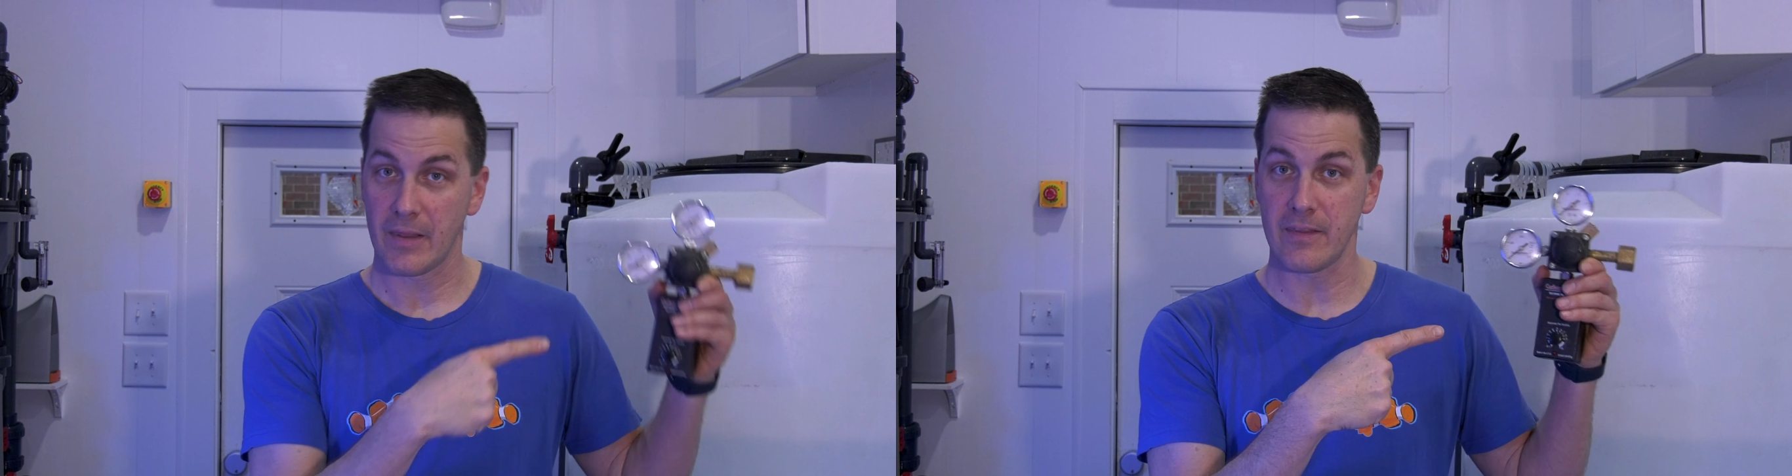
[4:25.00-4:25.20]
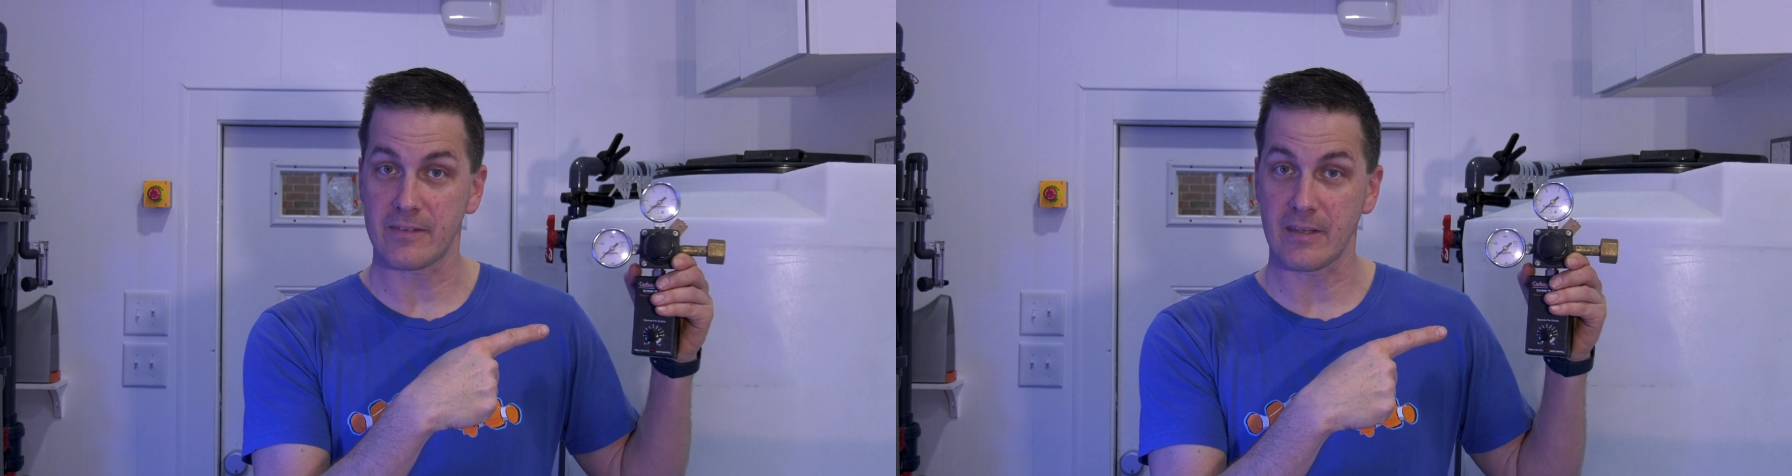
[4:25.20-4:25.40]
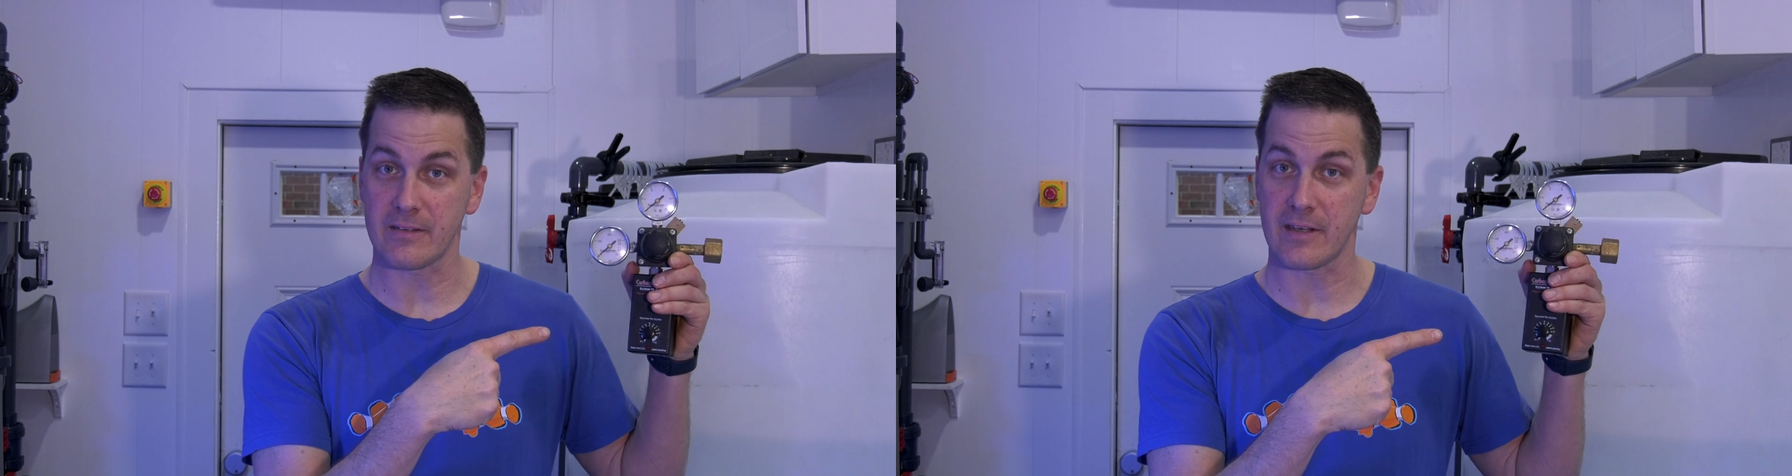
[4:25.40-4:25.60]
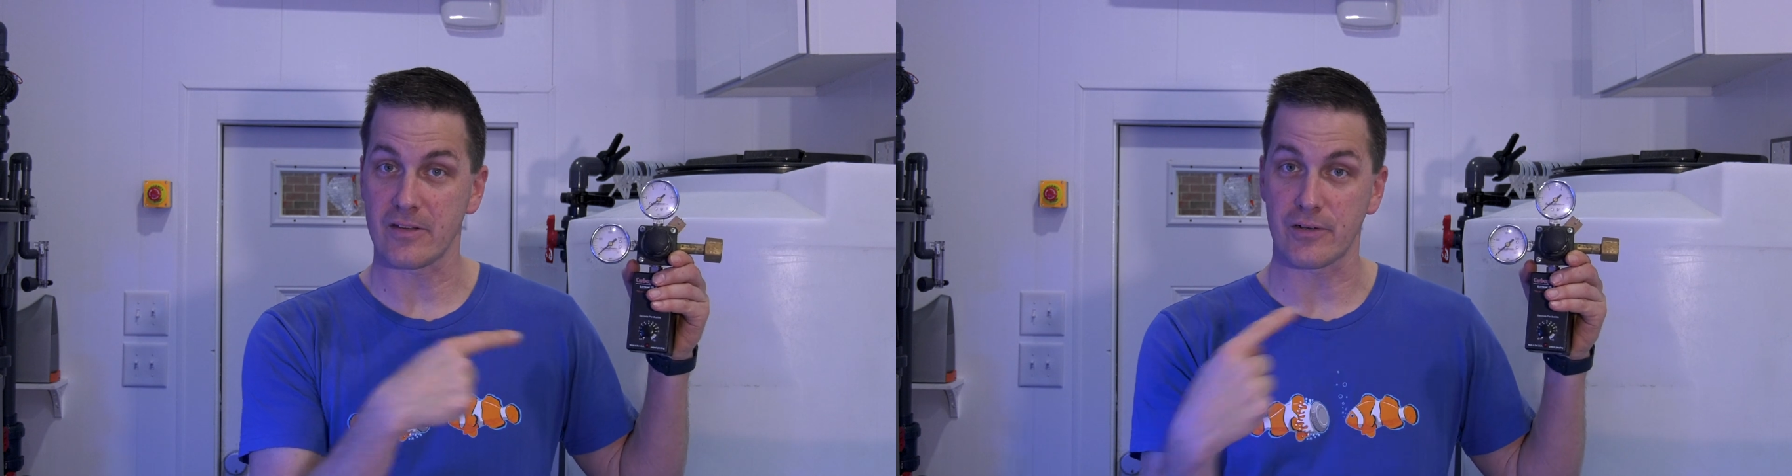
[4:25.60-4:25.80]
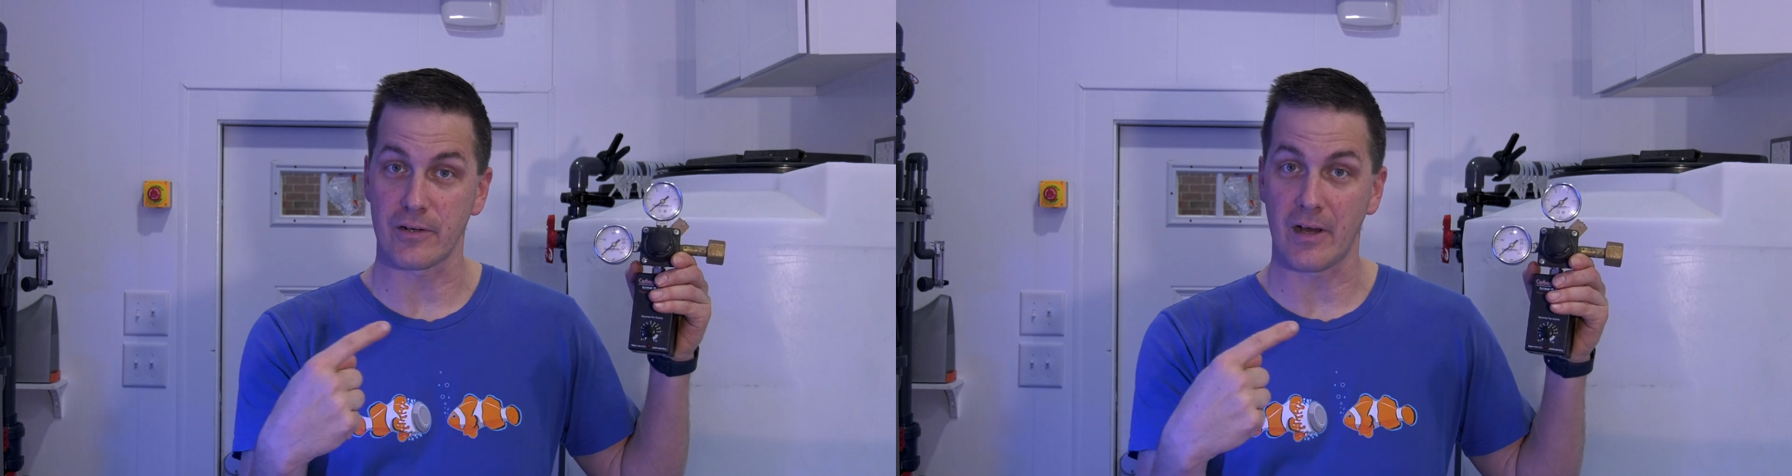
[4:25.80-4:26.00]
this thing is going
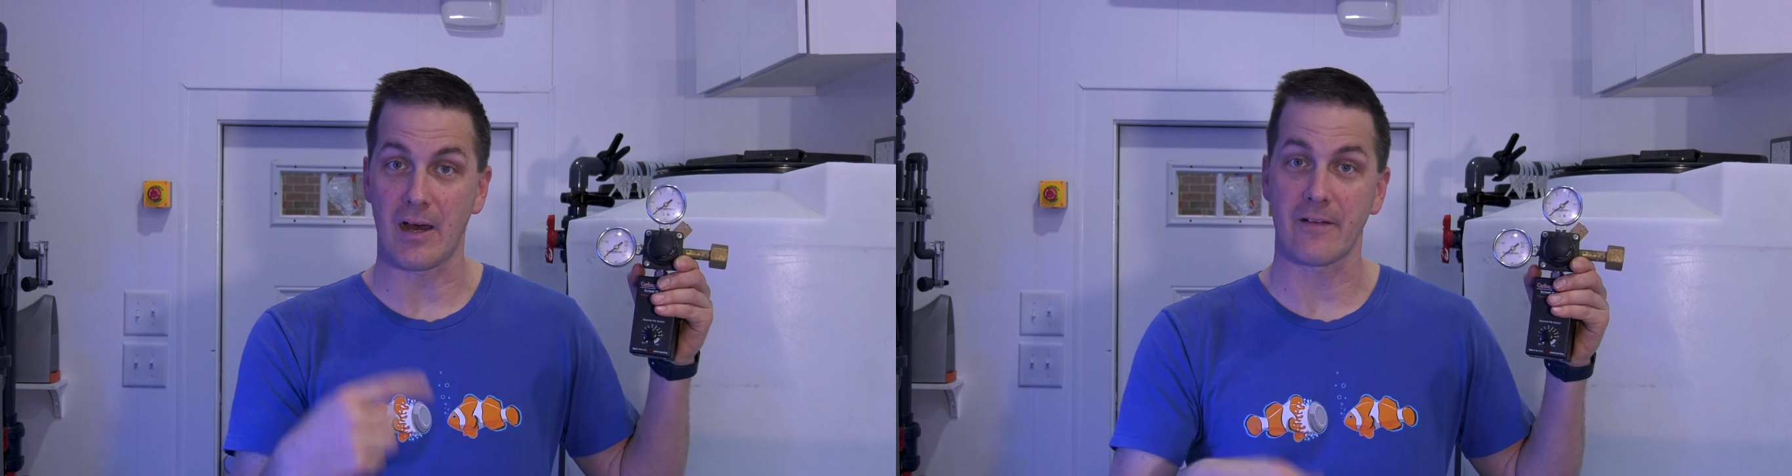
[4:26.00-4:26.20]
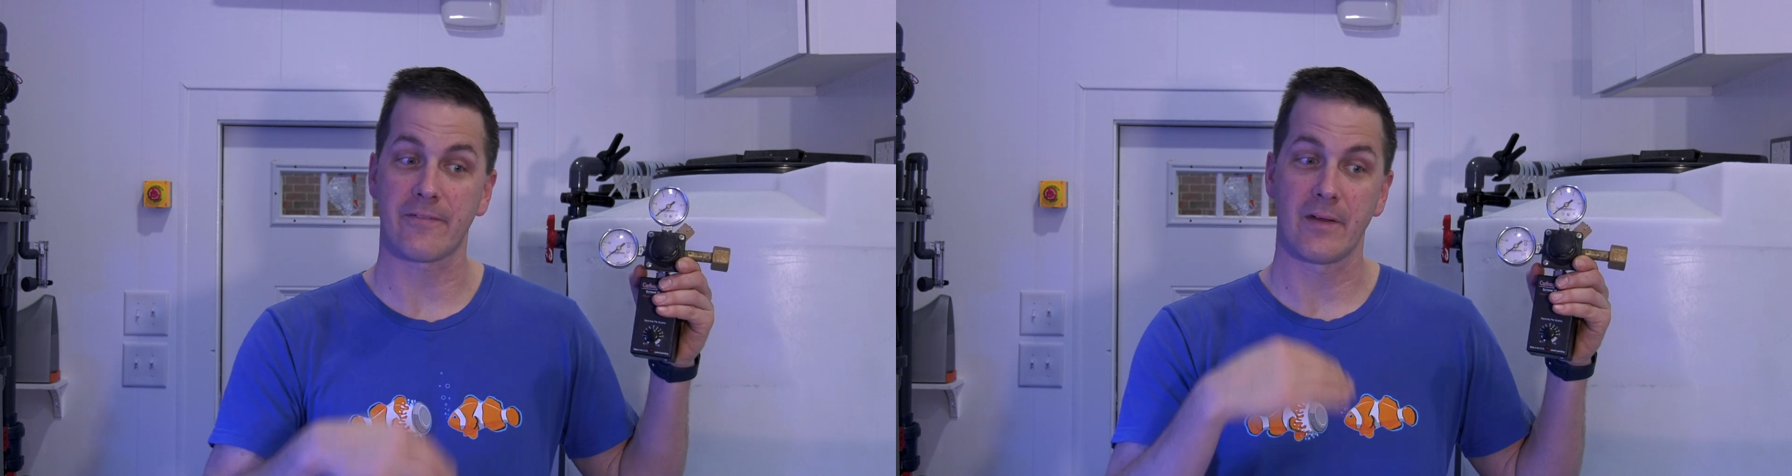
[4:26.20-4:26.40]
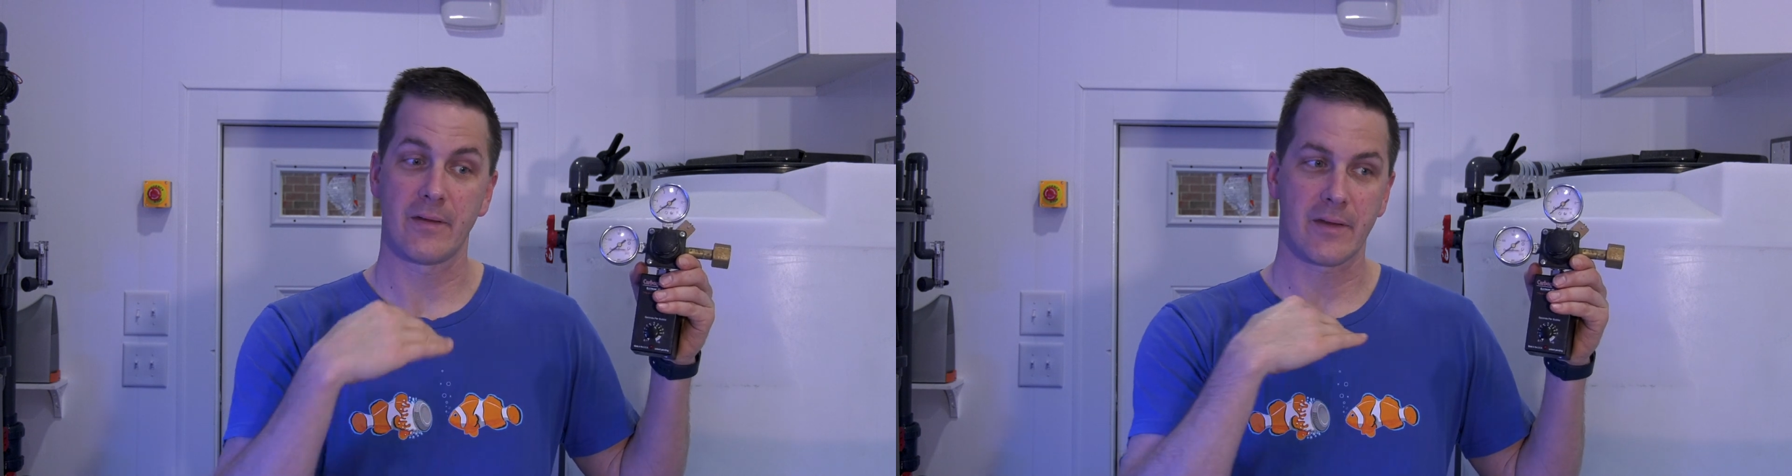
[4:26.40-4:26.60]
to turn off,